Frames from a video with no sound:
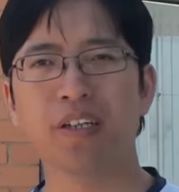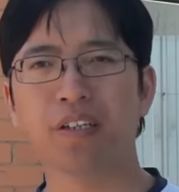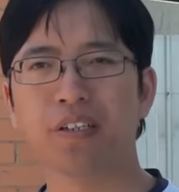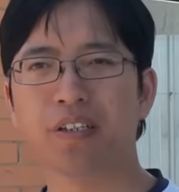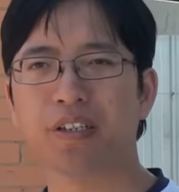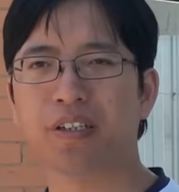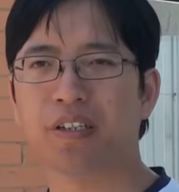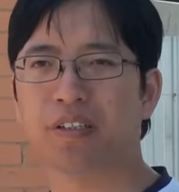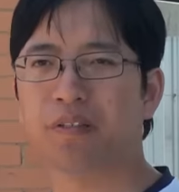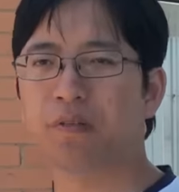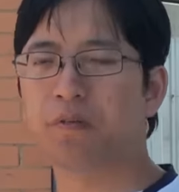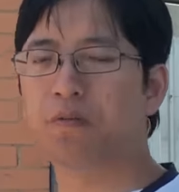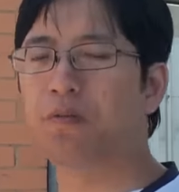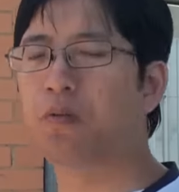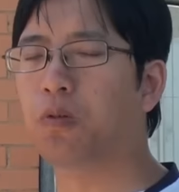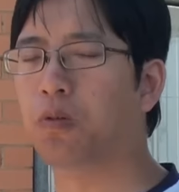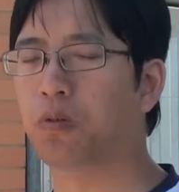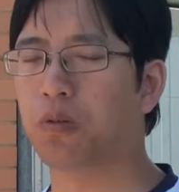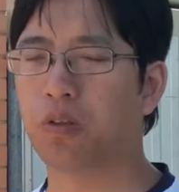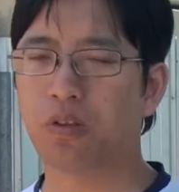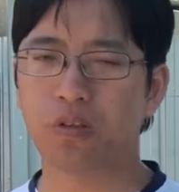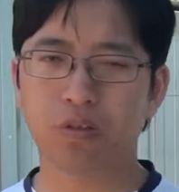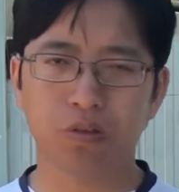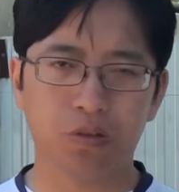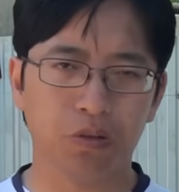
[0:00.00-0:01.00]
you can
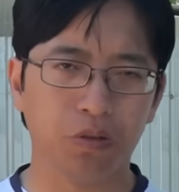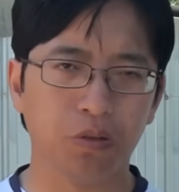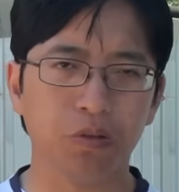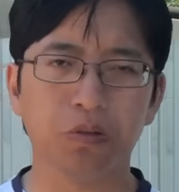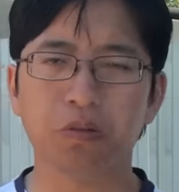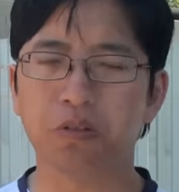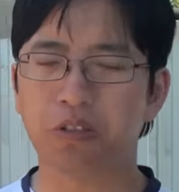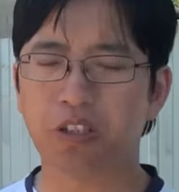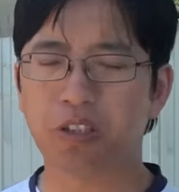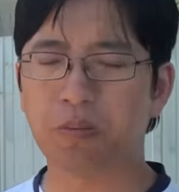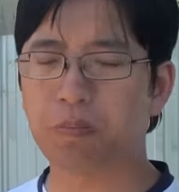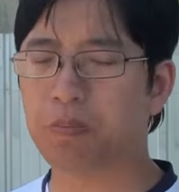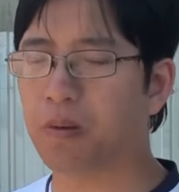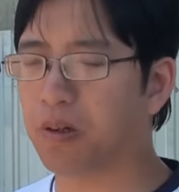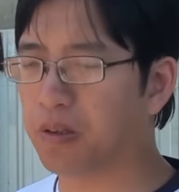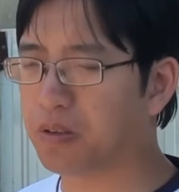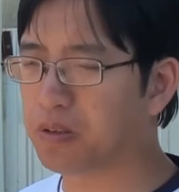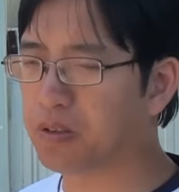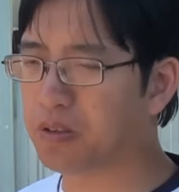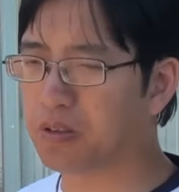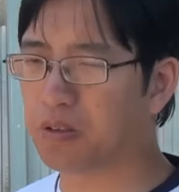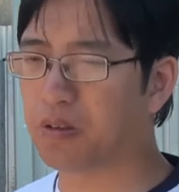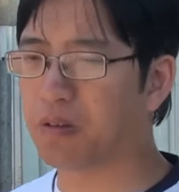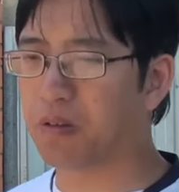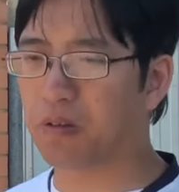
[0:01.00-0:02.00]
afford it, 2, you're
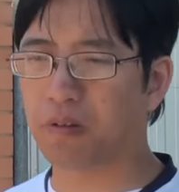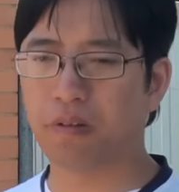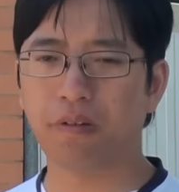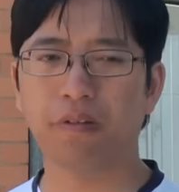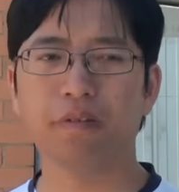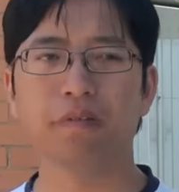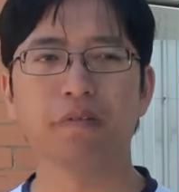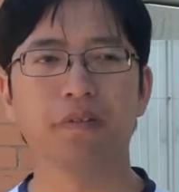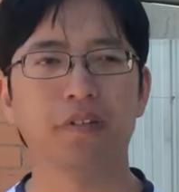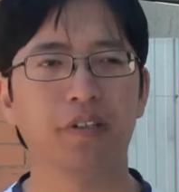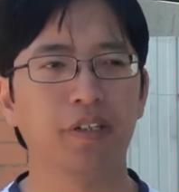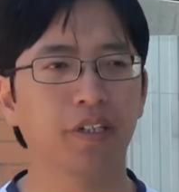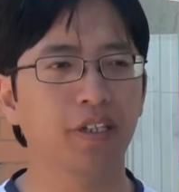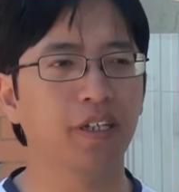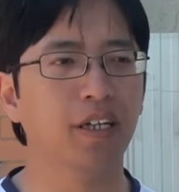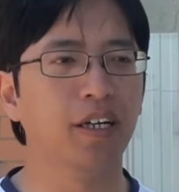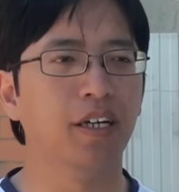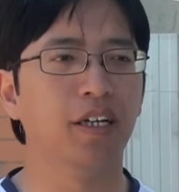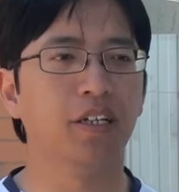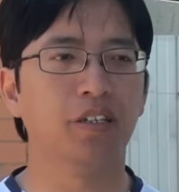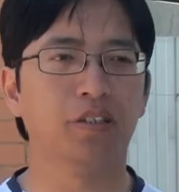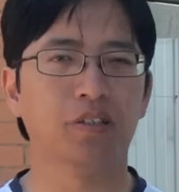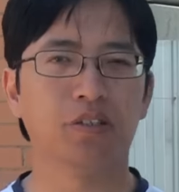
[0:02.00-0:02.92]
sponsored, or 3,